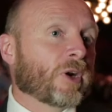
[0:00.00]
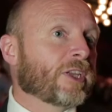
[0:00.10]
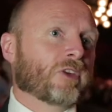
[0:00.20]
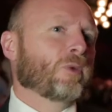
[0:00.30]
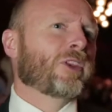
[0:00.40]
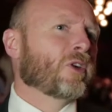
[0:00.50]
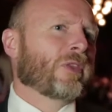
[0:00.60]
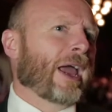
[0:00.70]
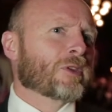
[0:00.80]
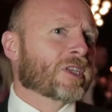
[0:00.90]
breakthrough. We
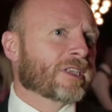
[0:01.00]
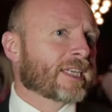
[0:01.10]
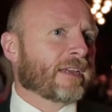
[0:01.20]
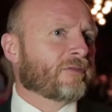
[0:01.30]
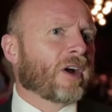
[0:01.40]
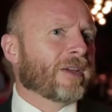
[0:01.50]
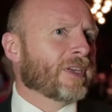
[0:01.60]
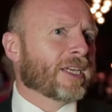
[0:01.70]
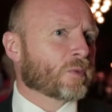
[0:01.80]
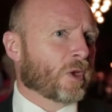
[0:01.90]
thought that was going to take 5
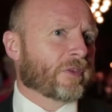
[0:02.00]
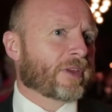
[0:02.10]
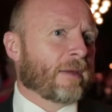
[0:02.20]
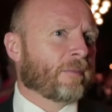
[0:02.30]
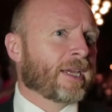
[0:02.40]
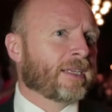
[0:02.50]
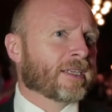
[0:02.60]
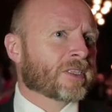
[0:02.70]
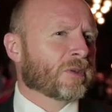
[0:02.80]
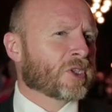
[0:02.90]
years worth of
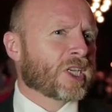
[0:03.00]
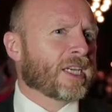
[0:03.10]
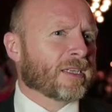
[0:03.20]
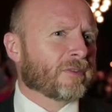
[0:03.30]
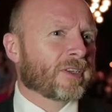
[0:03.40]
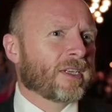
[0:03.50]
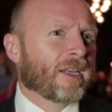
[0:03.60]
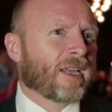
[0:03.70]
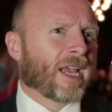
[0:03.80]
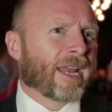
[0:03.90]
campaigning to achieve,
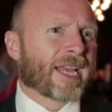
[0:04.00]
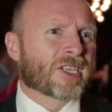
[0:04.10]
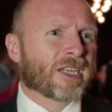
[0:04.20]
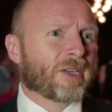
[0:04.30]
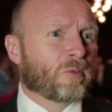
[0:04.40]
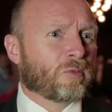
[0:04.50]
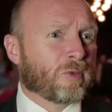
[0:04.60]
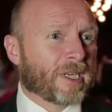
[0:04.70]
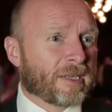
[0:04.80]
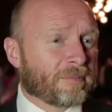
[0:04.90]
and actually
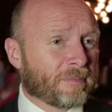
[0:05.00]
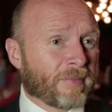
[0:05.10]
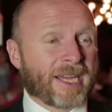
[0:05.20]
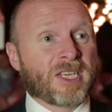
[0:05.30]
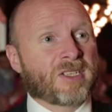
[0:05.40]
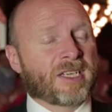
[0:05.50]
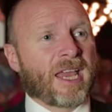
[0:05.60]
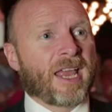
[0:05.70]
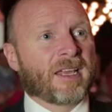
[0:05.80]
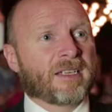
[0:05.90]
we managed to
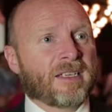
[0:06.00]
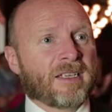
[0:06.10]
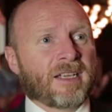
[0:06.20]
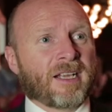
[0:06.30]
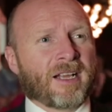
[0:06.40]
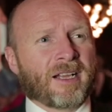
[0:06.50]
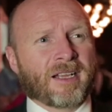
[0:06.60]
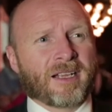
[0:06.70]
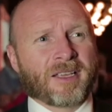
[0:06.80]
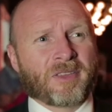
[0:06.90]
get
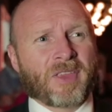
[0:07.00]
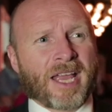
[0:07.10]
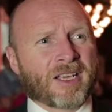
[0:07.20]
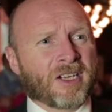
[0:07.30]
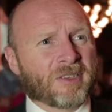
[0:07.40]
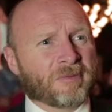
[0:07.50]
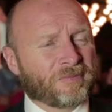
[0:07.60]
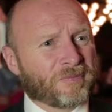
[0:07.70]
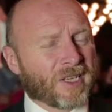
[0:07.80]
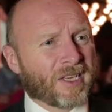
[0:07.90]
that kind of
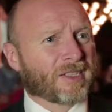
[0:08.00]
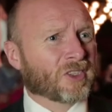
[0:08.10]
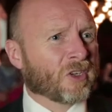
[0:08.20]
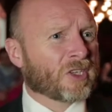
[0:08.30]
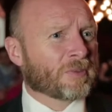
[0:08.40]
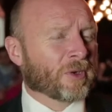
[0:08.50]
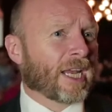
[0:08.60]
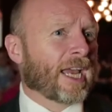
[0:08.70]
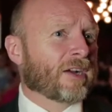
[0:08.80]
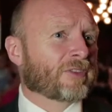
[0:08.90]

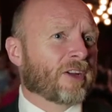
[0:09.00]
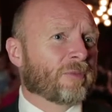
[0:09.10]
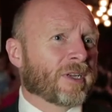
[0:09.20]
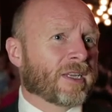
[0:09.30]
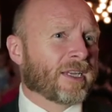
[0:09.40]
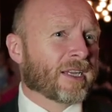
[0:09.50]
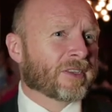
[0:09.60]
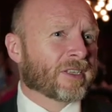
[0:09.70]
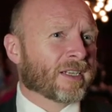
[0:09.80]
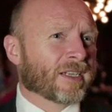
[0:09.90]
acknowledgement out of government in
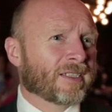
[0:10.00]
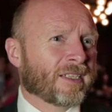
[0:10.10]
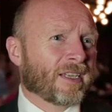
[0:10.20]
under